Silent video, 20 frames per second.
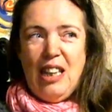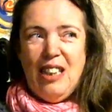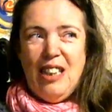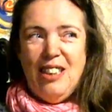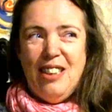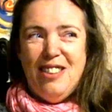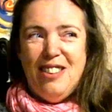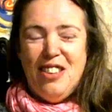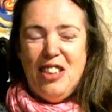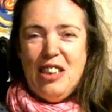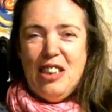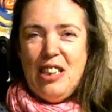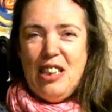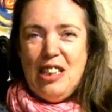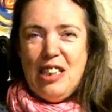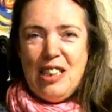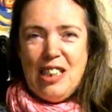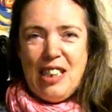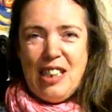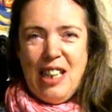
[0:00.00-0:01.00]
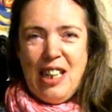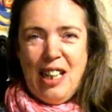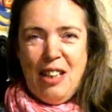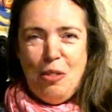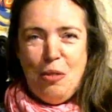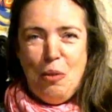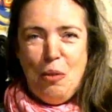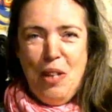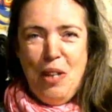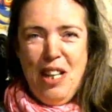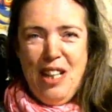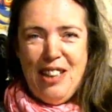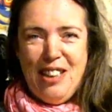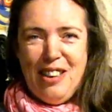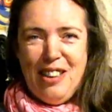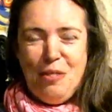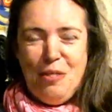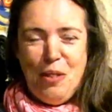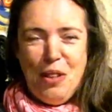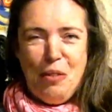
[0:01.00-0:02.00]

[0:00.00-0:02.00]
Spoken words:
And I thought, this is kind of weird.